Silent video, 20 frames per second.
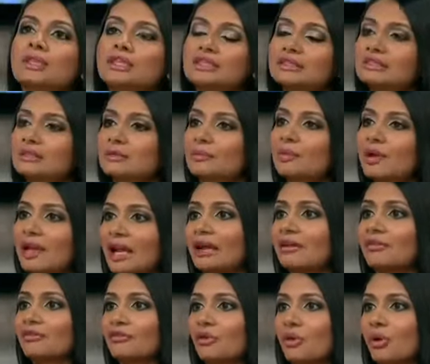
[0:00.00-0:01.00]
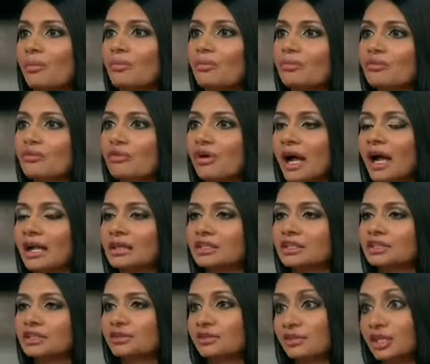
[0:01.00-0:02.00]
this is a platform for
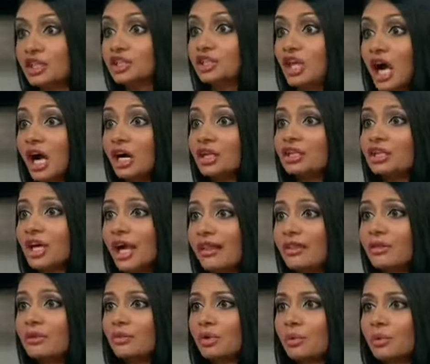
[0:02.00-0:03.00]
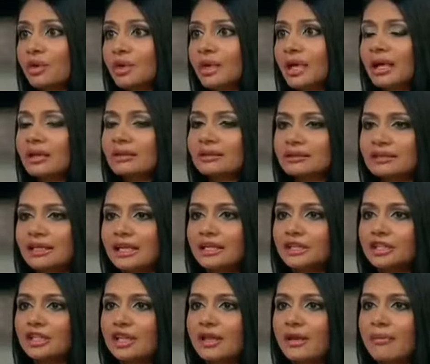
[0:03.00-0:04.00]
us to reach out to other women and
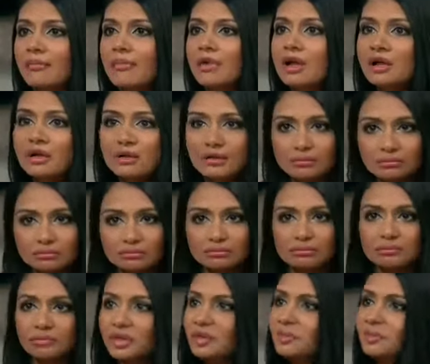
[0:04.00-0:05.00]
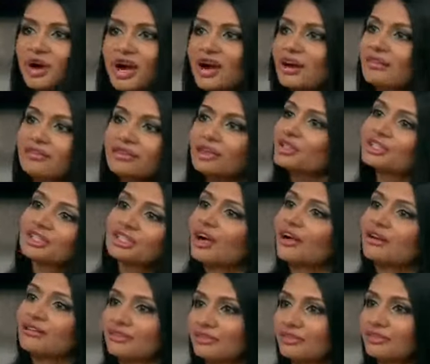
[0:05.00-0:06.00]
say to them, be proud of
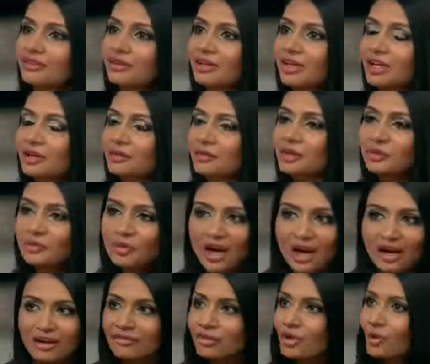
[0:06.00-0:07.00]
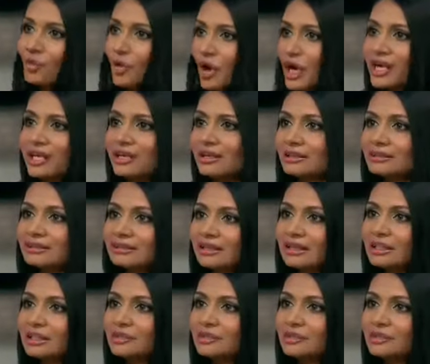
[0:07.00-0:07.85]
yourself. Be proud of your bodies.